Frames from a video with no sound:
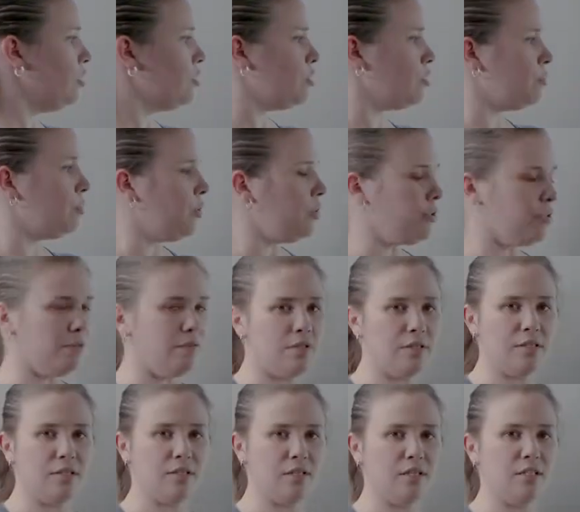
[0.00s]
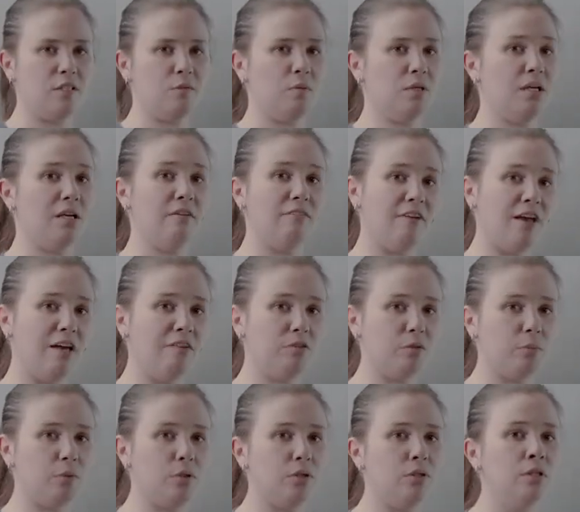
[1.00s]
So both of these things being
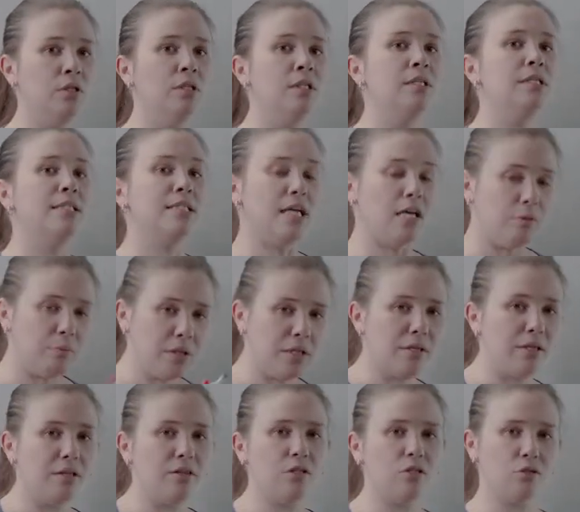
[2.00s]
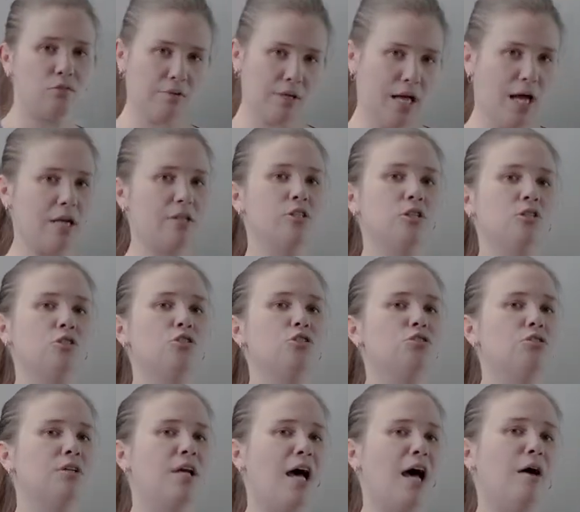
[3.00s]
favorable tell me that this reaction
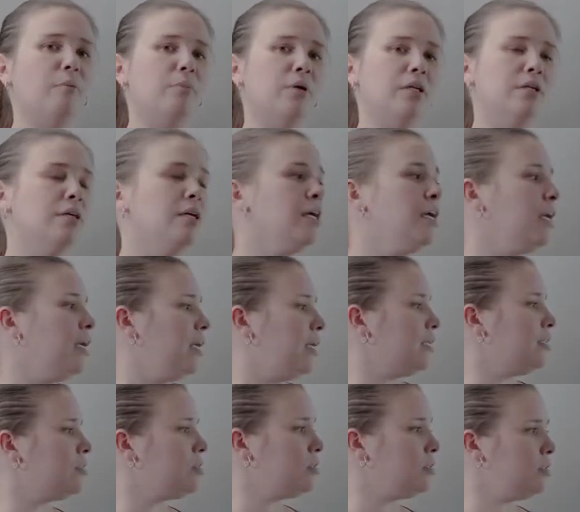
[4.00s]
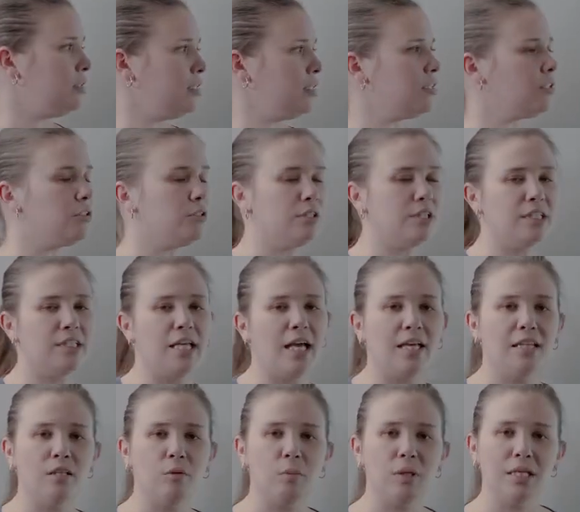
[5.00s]
should happen. And it's a good thing to look at
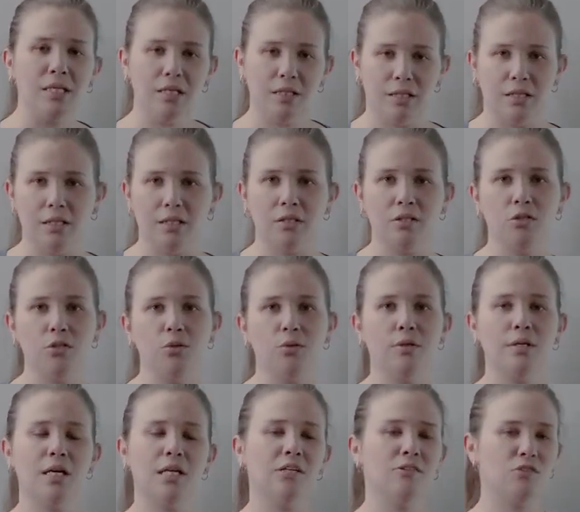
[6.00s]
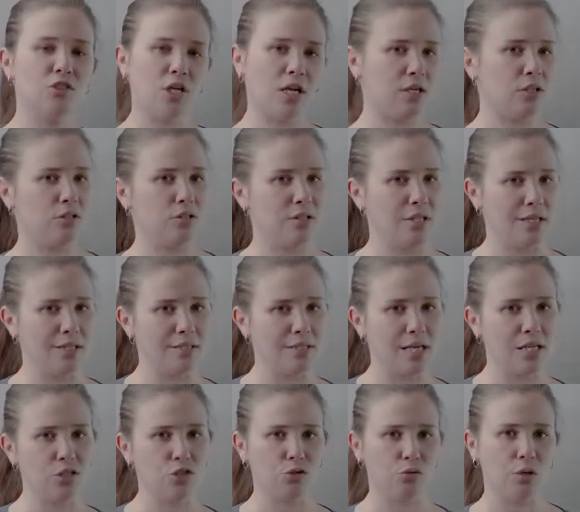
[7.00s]
that in the beginning so you can kind of check your signs
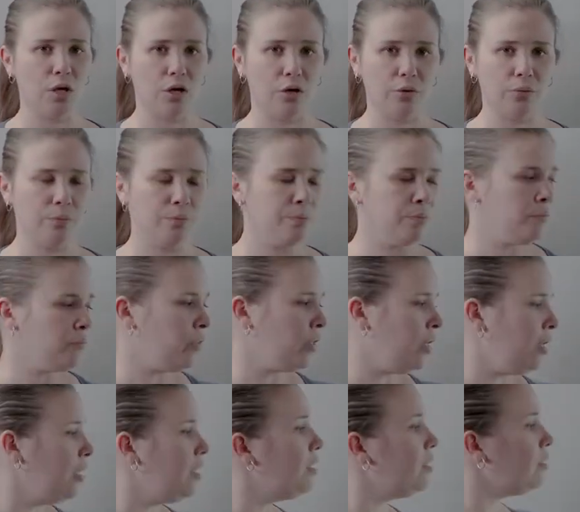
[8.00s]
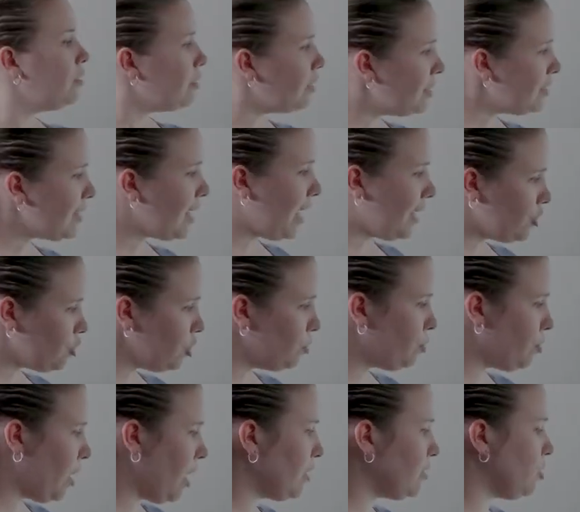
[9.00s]
as you go. Let's actually
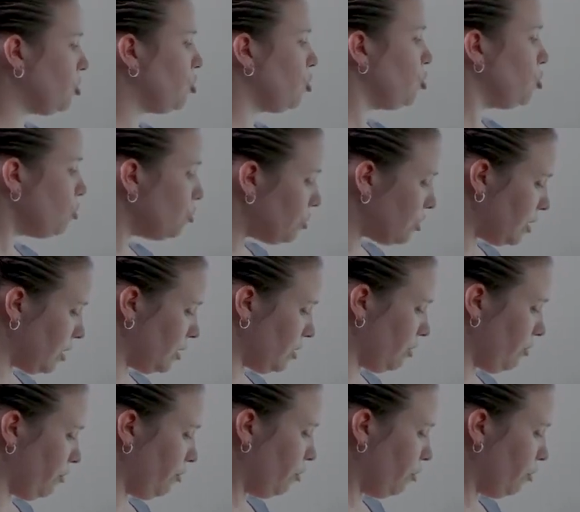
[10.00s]
practice using the